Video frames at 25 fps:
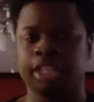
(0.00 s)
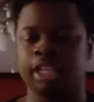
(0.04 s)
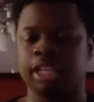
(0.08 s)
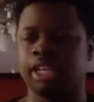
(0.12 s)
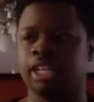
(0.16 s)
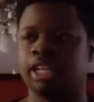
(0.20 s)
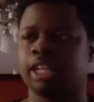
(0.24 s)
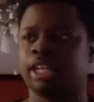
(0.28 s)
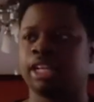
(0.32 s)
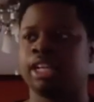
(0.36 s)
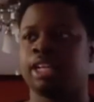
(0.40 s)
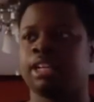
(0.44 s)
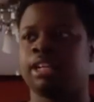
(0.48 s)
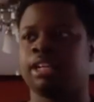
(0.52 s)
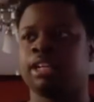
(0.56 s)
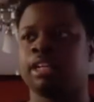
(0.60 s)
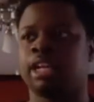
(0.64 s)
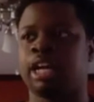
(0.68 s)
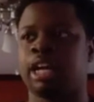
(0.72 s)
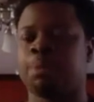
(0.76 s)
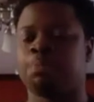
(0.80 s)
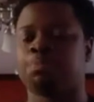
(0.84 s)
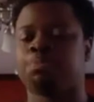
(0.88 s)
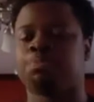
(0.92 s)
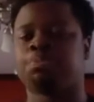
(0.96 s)

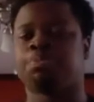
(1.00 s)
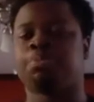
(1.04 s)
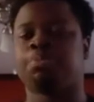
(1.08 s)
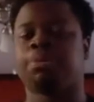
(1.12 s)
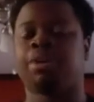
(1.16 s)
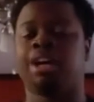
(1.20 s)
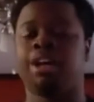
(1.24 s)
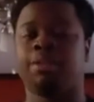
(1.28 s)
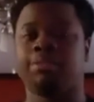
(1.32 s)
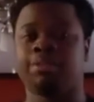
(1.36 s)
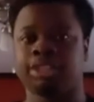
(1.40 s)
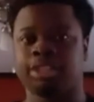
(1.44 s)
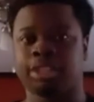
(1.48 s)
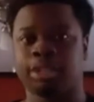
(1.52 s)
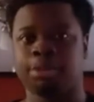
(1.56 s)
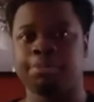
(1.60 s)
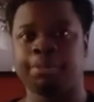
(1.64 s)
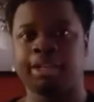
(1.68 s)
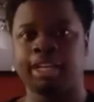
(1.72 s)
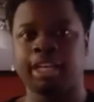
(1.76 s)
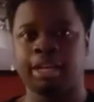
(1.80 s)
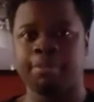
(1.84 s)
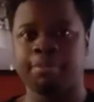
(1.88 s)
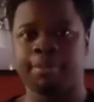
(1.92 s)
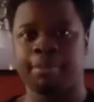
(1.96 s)
I promise I'll
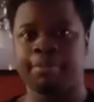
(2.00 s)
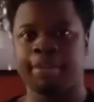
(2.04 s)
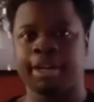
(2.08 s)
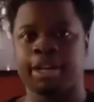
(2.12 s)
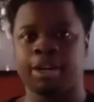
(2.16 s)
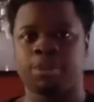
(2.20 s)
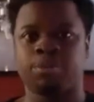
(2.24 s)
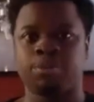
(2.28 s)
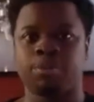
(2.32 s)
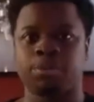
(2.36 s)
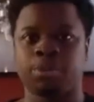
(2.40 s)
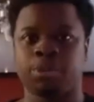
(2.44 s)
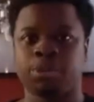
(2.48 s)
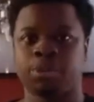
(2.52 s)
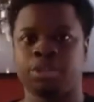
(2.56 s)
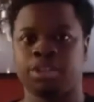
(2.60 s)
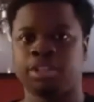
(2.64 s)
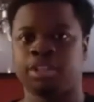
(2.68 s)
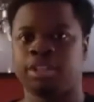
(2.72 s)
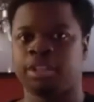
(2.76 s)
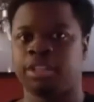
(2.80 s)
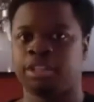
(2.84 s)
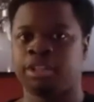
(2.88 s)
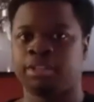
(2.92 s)
be coming back with more